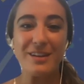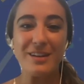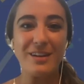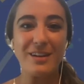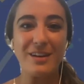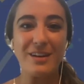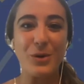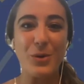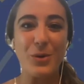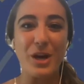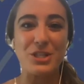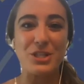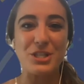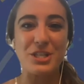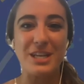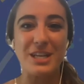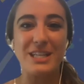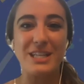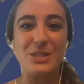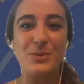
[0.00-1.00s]

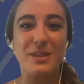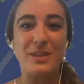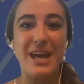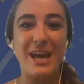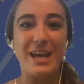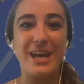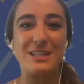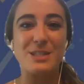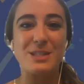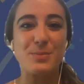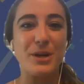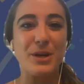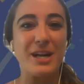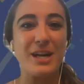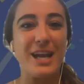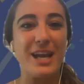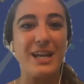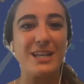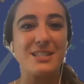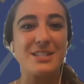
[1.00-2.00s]
questions with expert
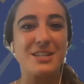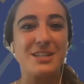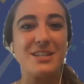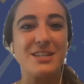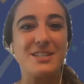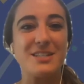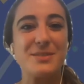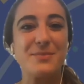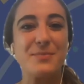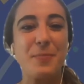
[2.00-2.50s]
answers.